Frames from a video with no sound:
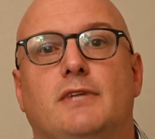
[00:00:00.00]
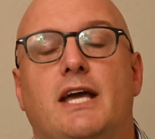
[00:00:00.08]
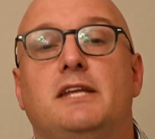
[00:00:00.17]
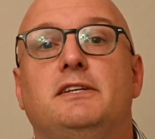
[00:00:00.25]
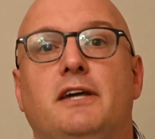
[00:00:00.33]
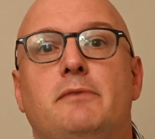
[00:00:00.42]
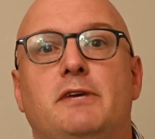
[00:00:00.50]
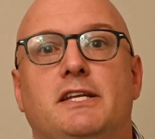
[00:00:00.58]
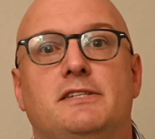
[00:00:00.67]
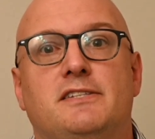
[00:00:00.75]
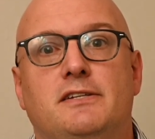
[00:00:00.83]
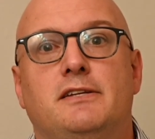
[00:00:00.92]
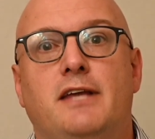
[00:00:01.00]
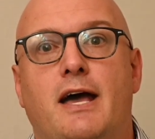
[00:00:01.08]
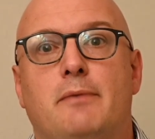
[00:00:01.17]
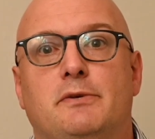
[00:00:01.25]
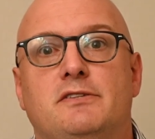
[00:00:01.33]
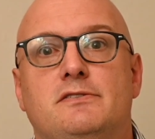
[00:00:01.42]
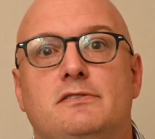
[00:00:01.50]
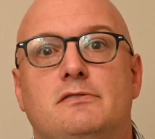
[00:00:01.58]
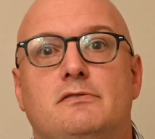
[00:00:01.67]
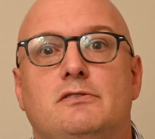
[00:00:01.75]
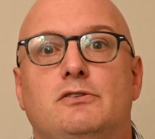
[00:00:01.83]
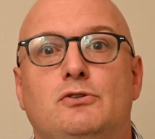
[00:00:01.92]
Anytime an incident happens,
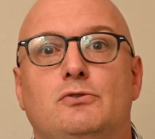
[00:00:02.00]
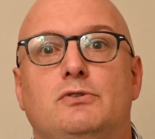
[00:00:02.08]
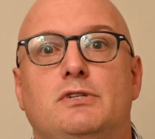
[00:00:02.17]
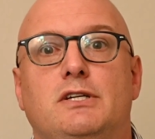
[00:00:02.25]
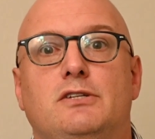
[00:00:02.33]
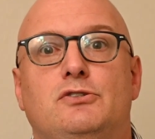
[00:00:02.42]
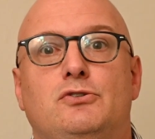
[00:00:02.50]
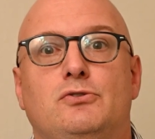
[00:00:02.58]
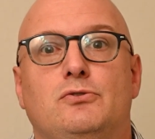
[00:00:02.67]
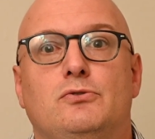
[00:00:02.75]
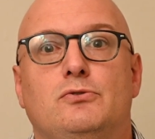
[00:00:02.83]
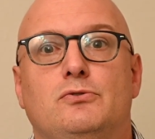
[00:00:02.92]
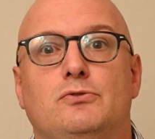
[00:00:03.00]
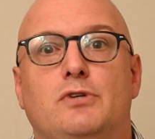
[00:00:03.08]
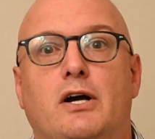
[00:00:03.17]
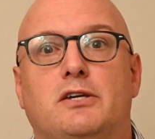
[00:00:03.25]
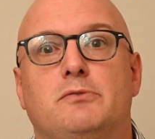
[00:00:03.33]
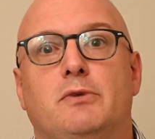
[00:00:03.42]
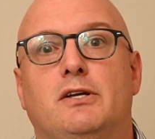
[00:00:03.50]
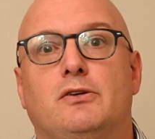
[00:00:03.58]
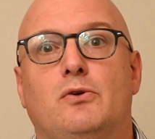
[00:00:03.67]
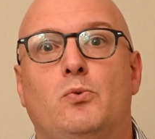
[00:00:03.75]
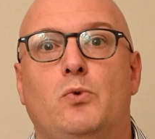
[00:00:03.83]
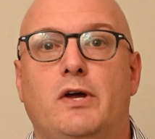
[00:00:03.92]
you need to document
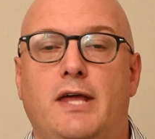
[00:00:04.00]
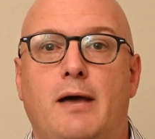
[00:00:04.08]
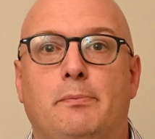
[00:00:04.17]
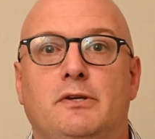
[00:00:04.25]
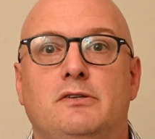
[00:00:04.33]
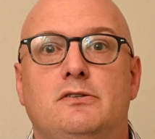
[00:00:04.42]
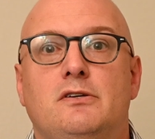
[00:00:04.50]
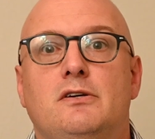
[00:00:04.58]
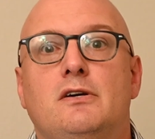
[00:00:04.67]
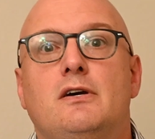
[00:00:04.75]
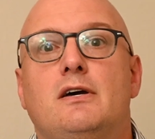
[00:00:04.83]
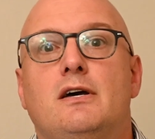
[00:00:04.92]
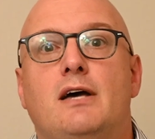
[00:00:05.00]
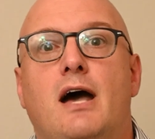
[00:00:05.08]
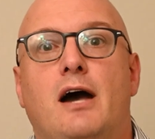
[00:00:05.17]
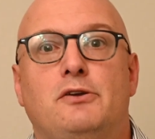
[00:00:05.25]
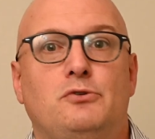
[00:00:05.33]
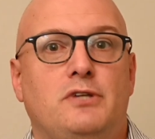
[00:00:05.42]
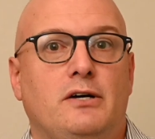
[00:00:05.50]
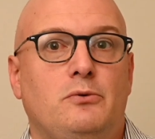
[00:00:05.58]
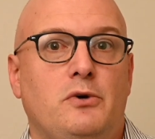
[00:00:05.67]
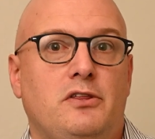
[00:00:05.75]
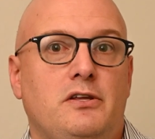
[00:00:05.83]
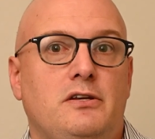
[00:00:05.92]
what happened, how you dealt
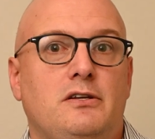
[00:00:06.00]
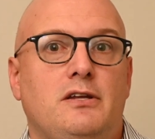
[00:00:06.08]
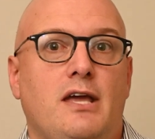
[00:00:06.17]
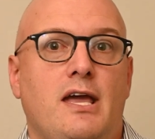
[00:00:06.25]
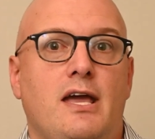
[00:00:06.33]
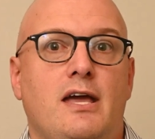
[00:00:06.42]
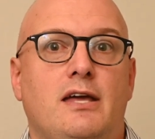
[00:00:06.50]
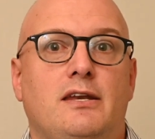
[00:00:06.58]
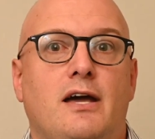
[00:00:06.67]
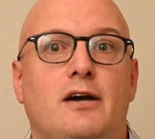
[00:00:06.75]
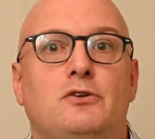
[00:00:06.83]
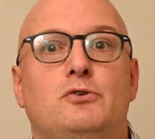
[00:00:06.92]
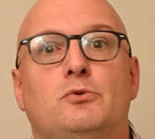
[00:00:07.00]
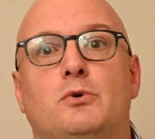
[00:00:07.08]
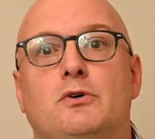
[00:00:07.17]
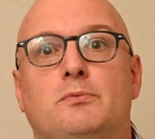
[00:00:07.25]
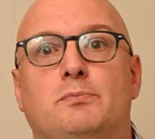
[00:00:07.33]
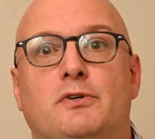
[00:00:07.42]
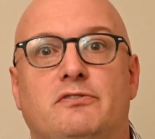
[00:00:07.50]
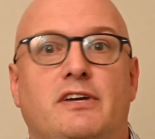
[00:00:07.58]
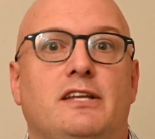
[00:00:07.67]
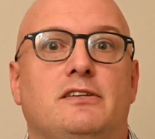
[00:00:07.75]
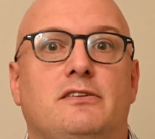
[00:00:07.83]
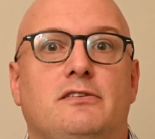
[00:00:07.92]
with it, and how you will
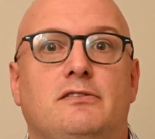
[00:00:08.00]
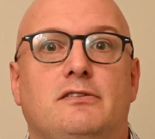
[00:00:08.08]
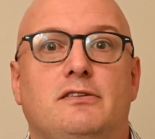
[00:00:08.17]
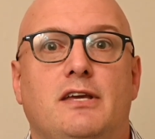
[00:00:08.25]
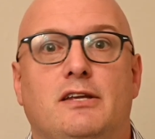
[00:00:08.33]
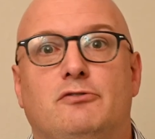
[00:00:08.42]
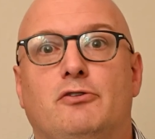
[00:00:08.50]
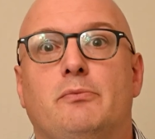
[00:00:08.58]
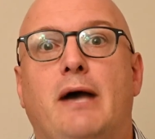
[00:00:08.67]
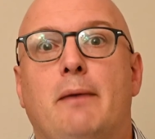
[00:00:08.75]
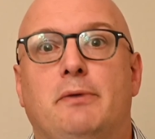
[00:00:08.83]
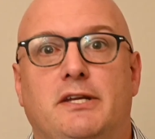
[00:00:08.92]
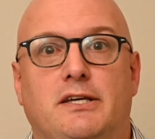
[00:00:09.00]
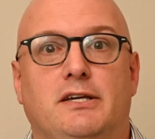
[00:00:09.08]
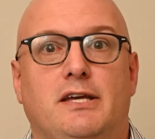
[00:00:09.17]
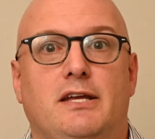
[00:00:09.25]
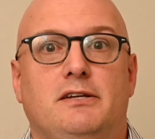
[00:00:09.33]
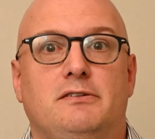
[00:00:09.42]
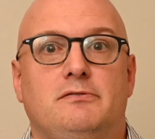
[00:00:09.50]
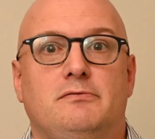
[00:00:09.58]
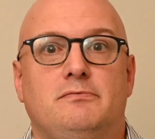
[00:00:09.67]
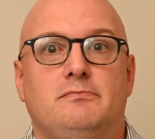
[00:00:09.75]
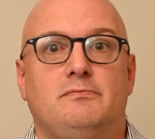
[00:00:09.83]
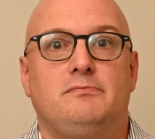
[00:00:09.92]
prevent it from happening again.
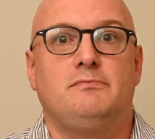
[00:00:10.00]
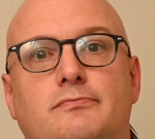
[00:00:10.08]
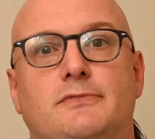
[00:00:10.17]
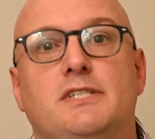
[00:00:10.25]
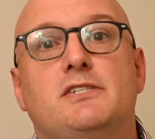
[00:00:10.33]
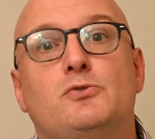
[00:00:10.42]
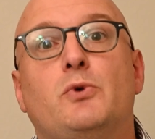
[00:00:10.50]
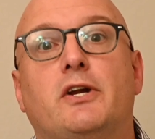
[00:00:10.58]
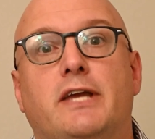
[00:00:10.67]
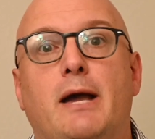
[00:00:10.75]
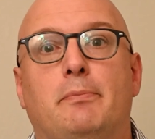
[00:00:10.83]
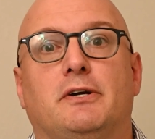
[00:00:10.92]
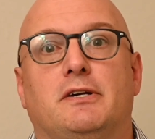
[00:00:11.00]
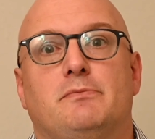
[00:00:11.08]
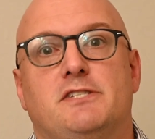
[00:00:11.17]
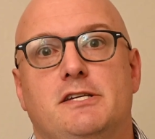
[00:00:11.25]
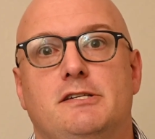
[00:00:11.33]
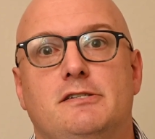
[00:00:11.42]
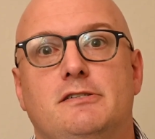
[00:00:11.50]
This is where CAPA comes in.